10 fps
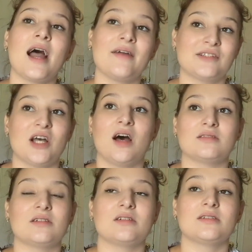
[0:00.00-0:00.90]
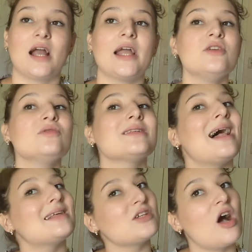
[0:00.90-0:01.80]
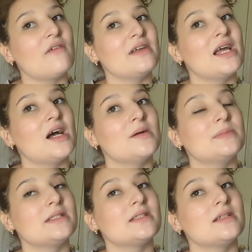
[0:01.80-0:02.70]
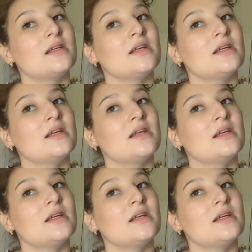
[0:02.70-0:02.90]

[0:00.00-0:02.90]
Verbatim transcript: I have a toddler. I use glass coffee cups